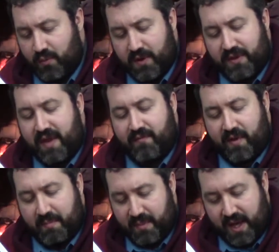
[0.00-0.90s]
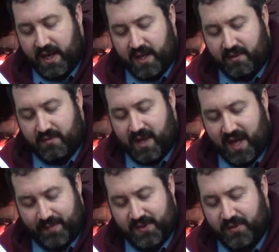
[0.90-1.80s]
"You're worth every penny.
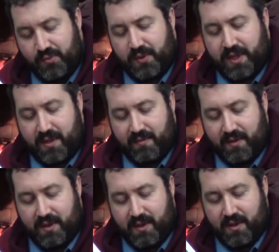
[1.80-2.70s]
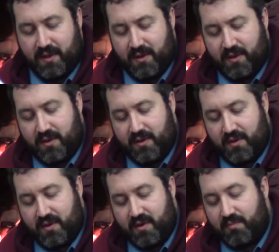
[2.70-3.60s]
Absolutely."
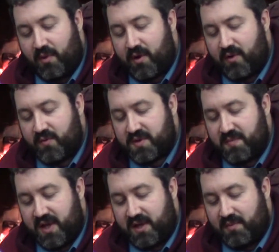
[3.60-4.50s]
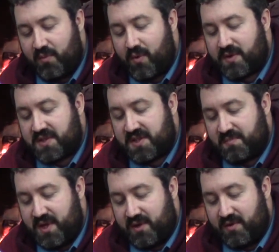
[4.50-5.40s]
Martin was making more
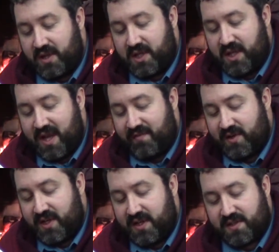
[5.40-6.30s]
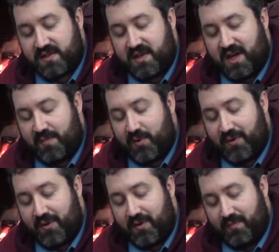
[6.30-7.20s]
as a speaker than he ever did as a
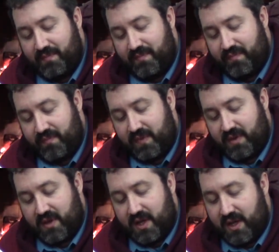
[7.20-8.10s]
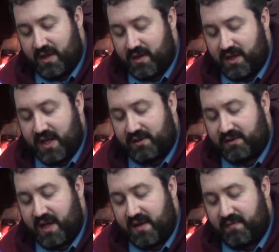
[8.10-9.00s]
stockbroker, and
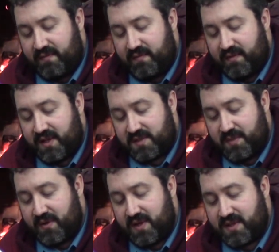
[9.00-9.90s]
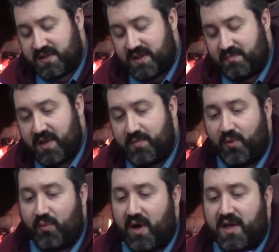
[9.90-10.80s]
he had a life experience
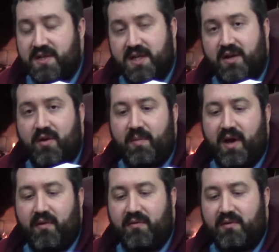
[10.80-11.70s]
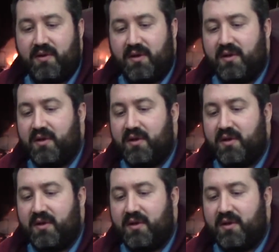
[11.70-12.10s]
that people wanted to hear about.